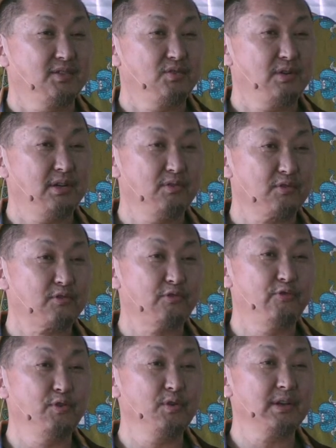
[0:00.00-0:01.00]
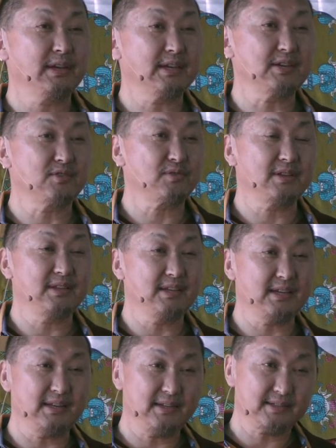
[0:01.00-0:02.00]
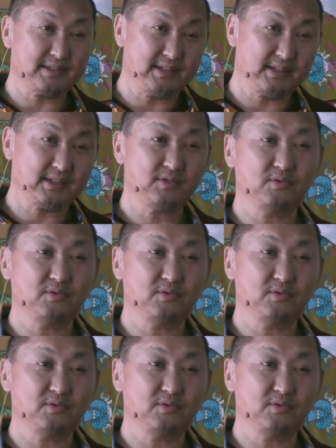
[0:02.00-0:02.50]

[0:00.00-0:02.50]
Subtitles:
You are not falling into the nihilistic,